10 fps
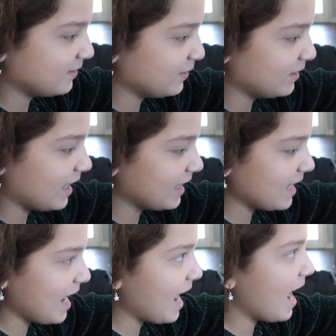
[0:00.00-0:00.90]
What
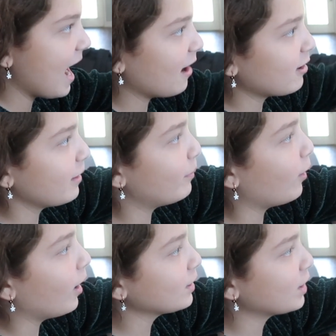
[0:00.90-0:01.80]
about if we take
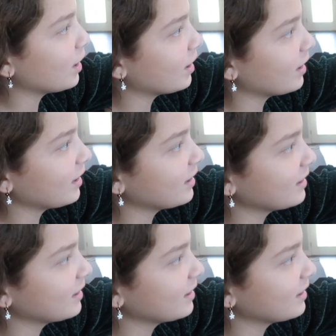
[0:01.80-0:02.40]
those off?